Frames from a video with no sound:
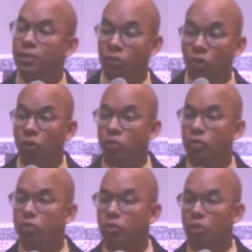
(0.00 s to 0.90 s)

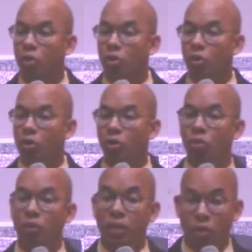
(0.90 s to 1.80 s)
those
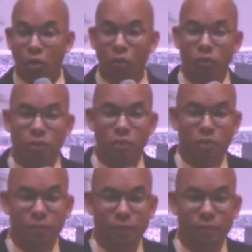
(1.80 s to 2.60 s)
who he calls